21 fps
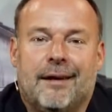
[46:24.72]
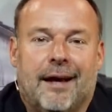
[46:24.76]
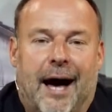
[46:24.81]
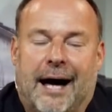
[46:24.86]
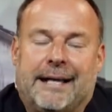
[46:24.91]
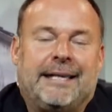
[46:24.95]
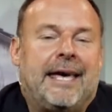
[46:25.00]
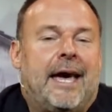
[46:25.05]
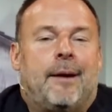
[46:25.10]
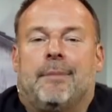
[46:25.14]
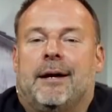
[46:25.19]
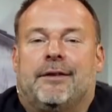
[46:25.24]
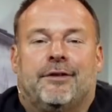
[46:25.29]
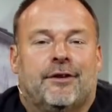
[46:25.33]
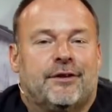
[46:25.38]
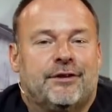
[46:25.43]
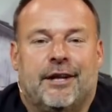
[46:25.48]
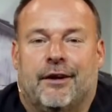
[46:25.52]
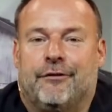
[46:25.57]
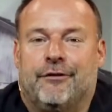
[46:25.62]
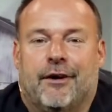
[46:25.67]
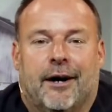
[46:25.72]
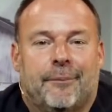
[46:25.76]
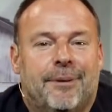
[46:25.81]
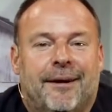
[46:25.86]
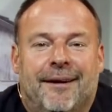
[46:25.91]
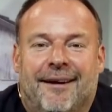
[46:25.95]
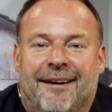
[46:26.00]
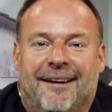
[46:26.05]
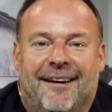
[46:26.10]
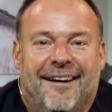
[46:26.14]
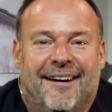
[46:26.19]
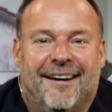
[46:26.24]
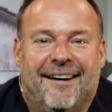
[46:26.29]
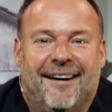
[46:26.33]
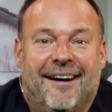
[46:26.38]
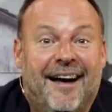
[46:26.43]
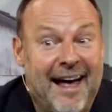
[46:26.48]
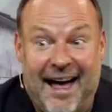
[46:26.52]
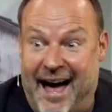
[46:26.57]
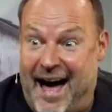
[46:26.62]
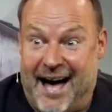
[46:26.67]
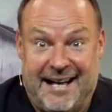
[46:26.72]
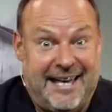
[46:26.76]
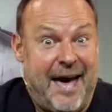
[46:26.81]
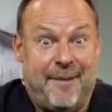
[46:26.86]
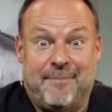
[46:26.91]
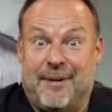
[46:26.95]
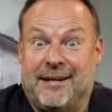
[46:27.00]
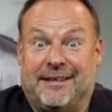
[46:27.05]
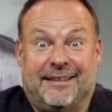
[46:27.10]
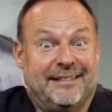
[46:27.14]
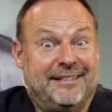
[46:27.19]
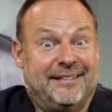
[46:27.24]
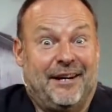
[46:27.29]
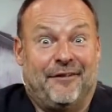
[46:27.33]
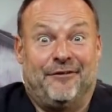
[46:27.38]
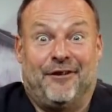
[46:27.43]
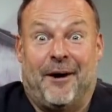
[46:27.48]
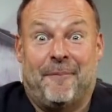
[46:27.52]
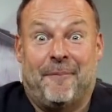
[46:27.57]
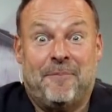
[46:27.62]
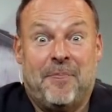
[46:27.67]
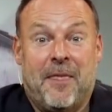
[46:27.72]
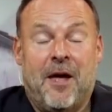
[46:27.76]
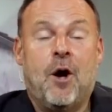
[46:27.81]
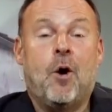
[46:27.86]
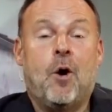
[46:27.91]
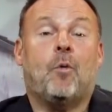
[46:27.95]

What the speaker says: I can't make this stuff up. I can't make this stuff up.